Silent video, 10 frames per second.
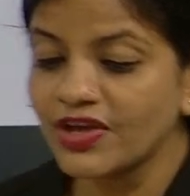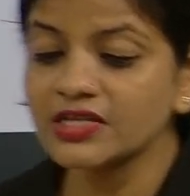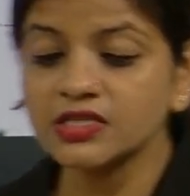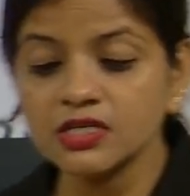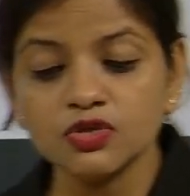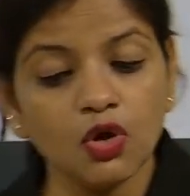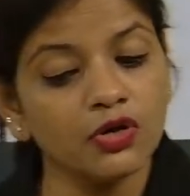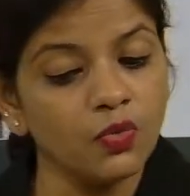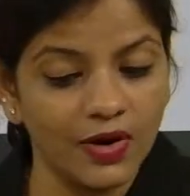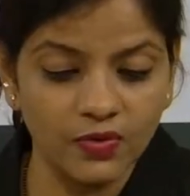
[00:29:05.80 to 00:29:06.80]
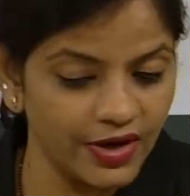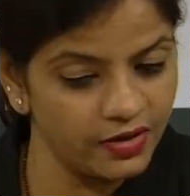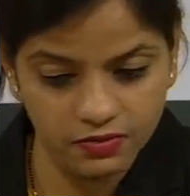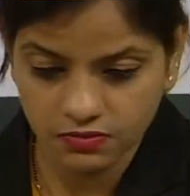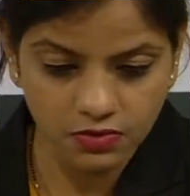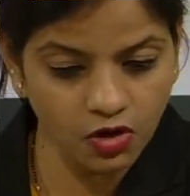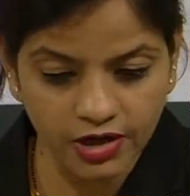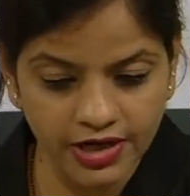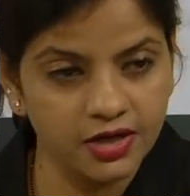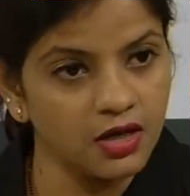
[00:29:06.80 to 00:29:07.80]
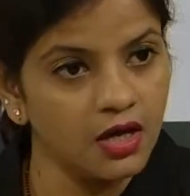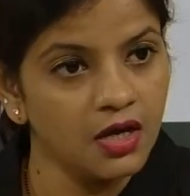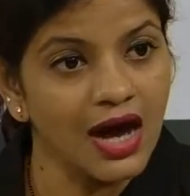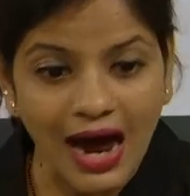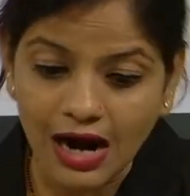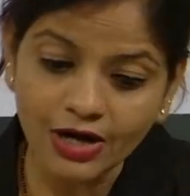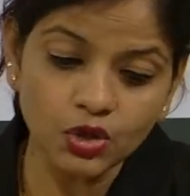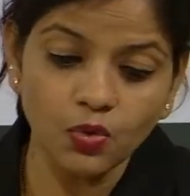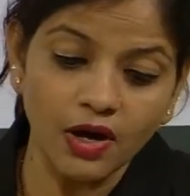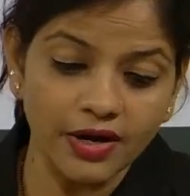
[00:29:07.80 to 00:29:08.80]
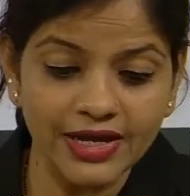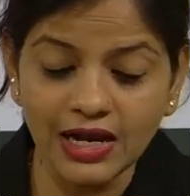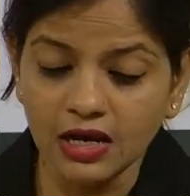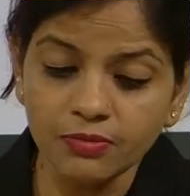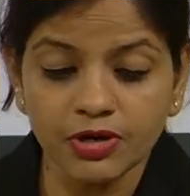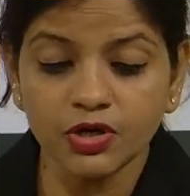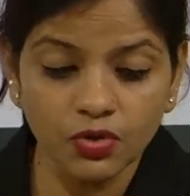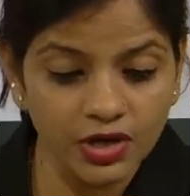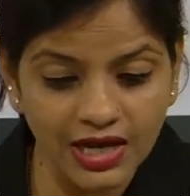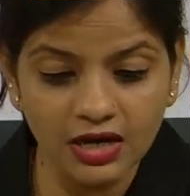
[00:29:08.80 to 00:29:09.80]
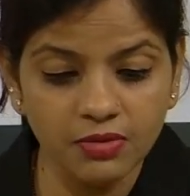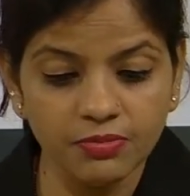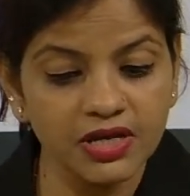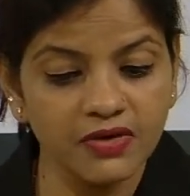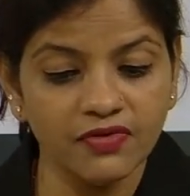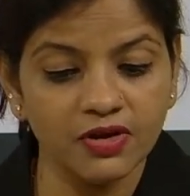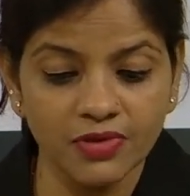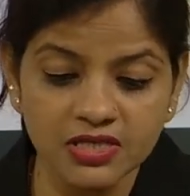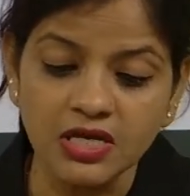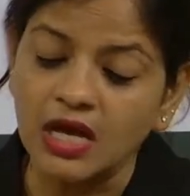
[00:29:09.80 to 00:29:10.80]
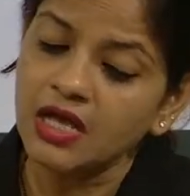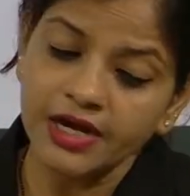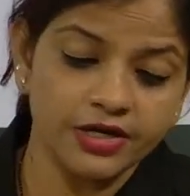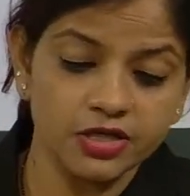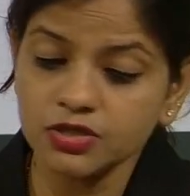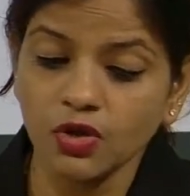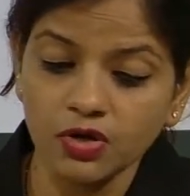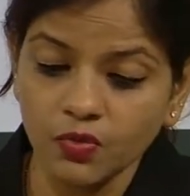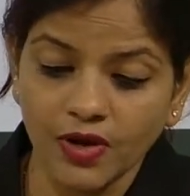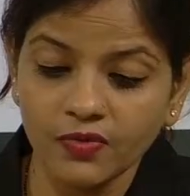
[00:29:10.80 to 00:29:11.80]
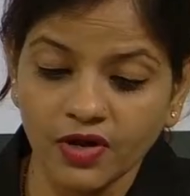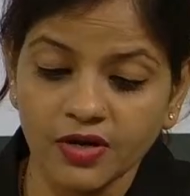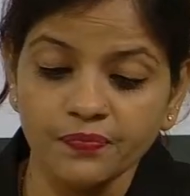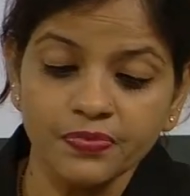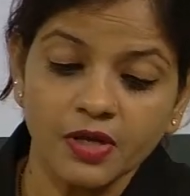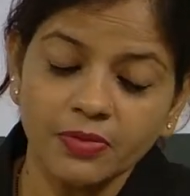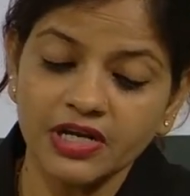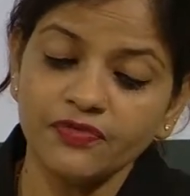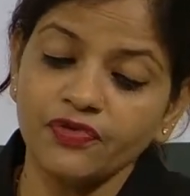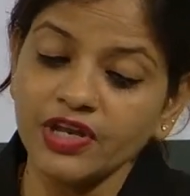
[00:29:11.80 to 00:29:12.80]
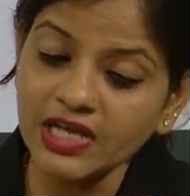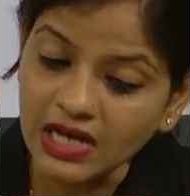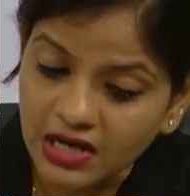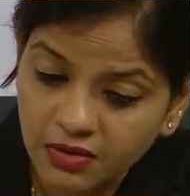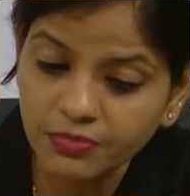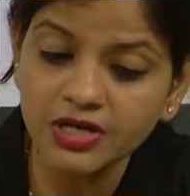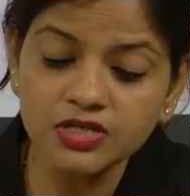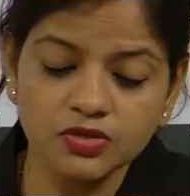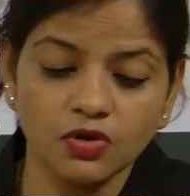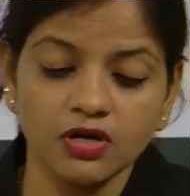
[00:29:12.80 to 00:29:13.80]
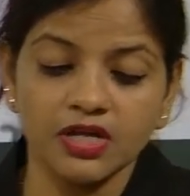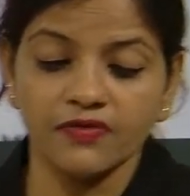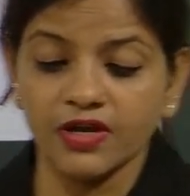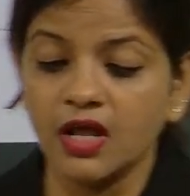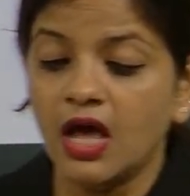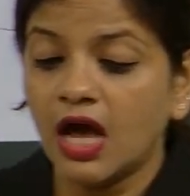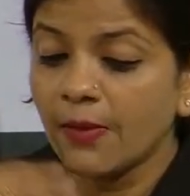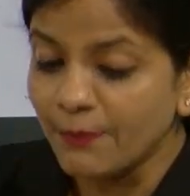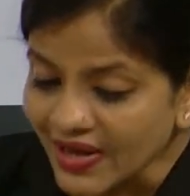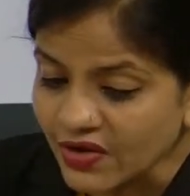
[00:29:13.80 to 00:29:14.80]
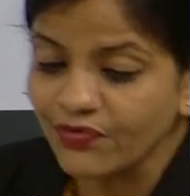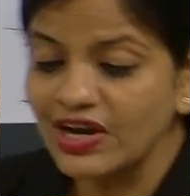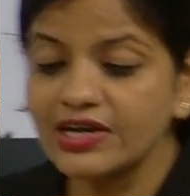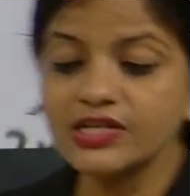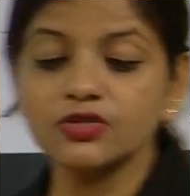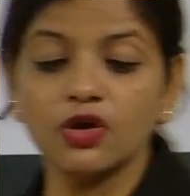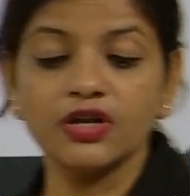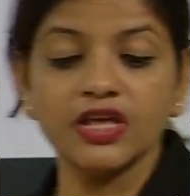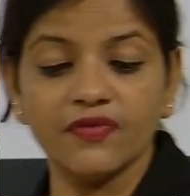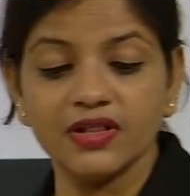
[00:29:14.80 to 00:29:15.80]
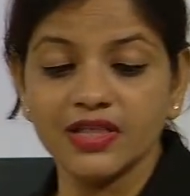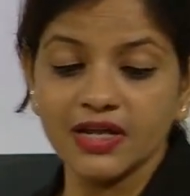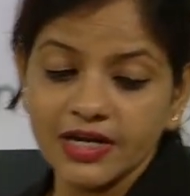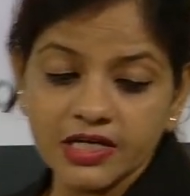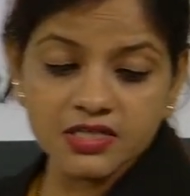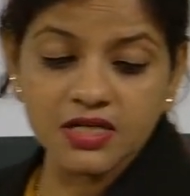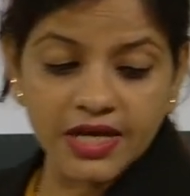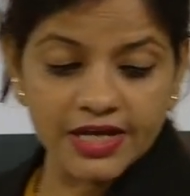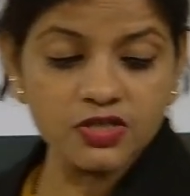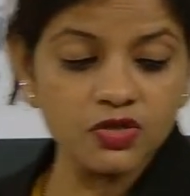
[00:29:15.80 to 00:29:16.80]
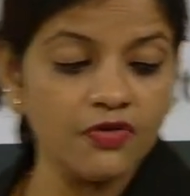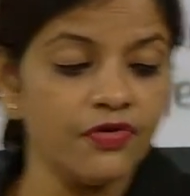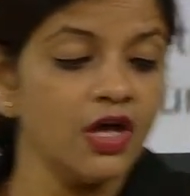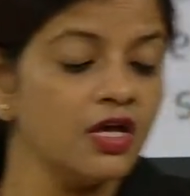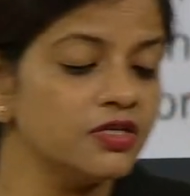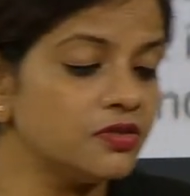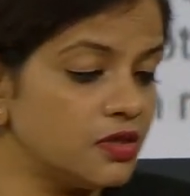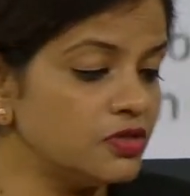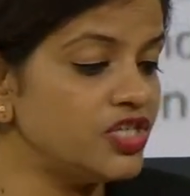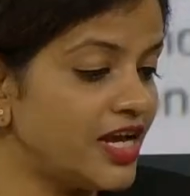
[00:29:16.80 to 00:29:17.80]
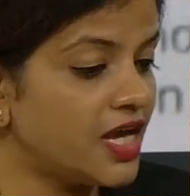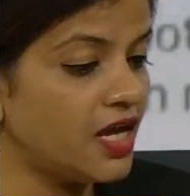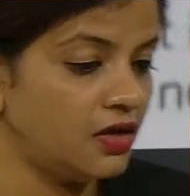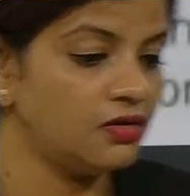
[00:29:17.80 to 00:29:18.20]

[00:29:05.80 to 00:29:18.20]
x is not 1 got it? R to R, real number to real number given means it is not 1 but if real number is not given, a big field is not given, then it is a case of checking.